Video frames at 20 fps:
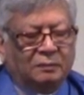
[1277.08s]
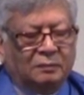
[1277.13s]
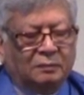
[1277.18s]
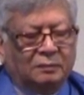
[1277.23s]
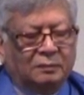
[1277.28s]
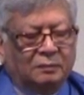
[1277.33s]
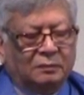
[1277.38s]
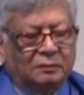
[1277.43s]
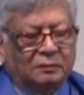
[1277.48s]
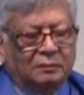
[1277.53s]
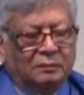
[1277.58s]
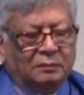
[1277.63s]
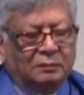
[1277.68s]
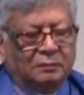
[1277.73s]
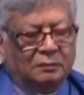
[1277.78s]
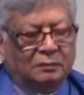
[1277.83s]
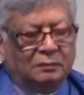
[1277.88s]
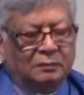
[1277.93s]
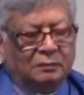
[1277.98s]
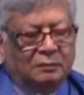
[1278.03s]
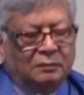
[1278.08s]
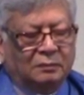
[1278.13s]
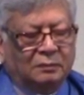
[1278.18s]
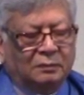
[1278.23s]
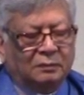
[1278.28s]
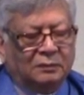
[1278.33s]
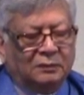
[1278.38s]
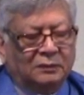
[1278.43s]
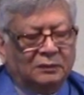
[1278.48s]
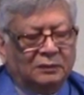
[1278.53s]

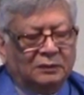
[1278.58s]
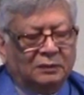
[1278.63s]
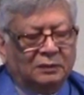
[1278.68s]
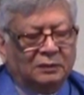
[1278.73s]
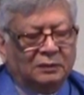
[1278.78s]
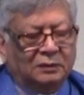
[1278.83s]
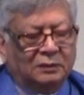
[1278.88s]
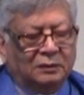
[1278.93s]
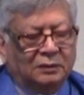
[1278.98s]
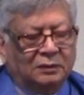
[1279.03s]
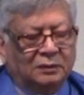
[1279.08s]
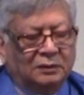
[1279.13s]
(no one is talking)